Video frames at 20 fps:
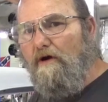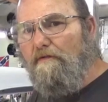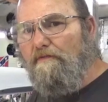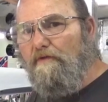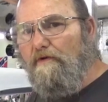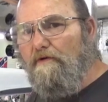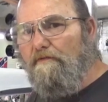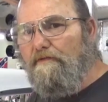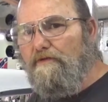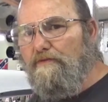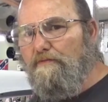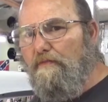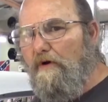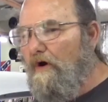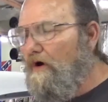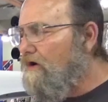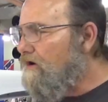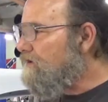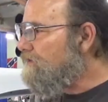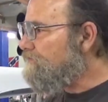full of his
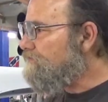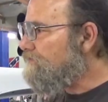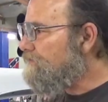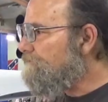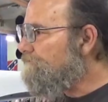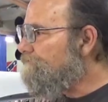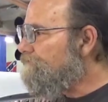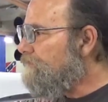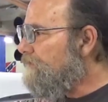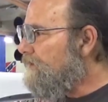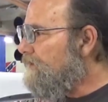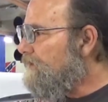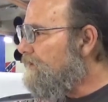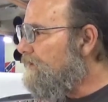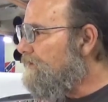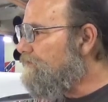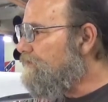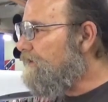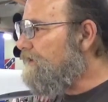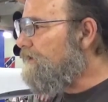parts,
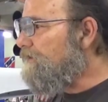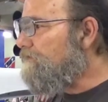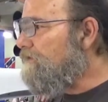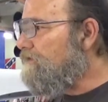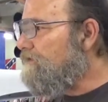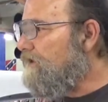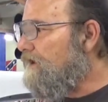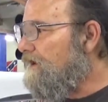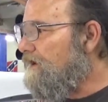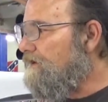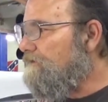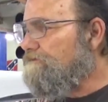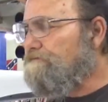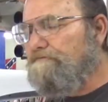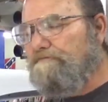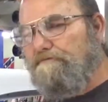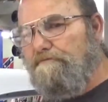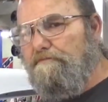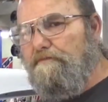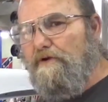and then he won't have
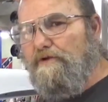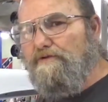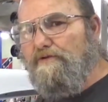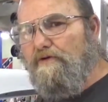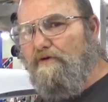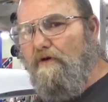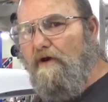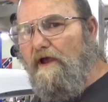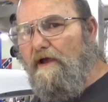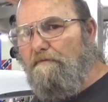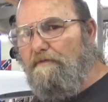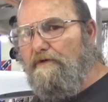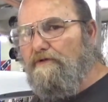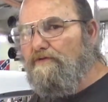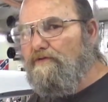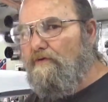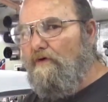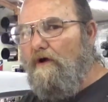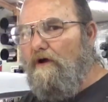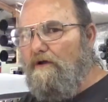a bunch of crap in his
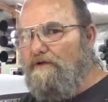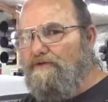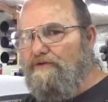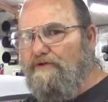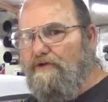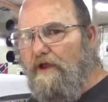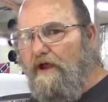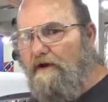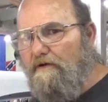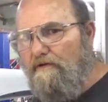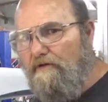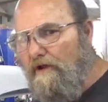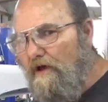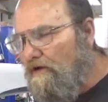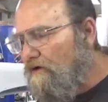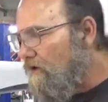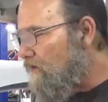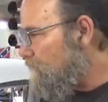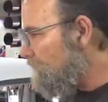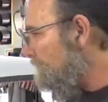garage scattered
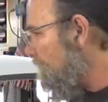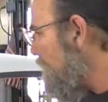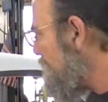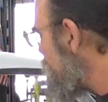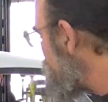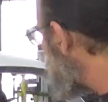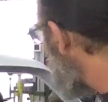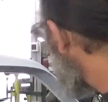all over the place,